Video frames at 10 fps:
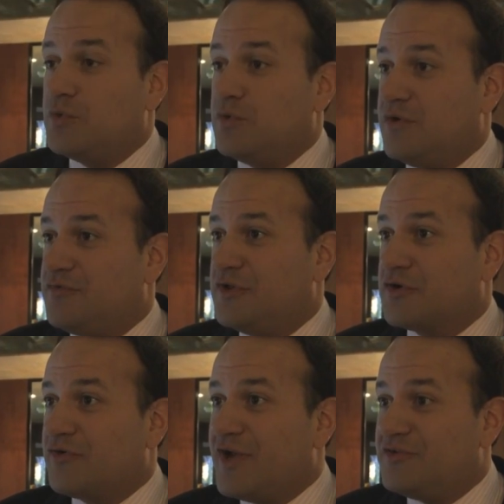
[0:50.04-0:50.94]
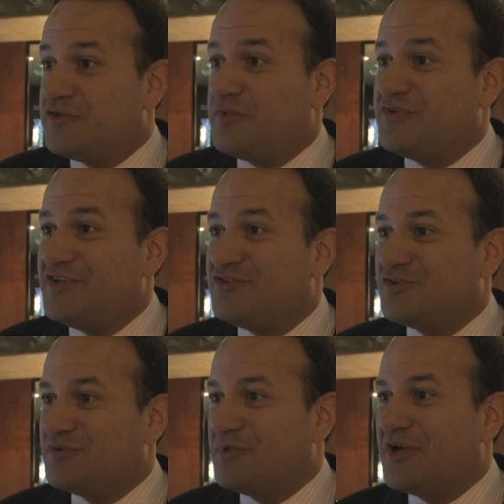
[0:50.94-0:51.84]
know, if I look around at
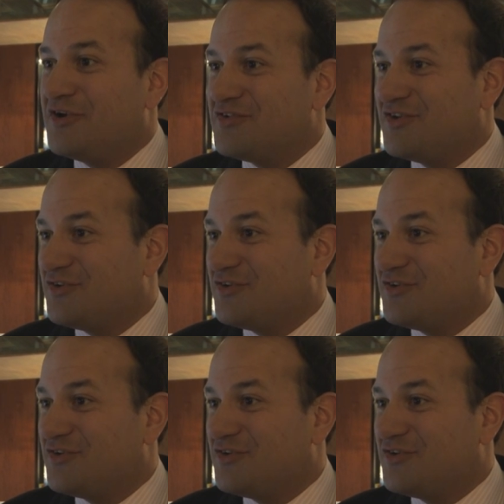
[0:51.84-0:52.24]
potential buyers,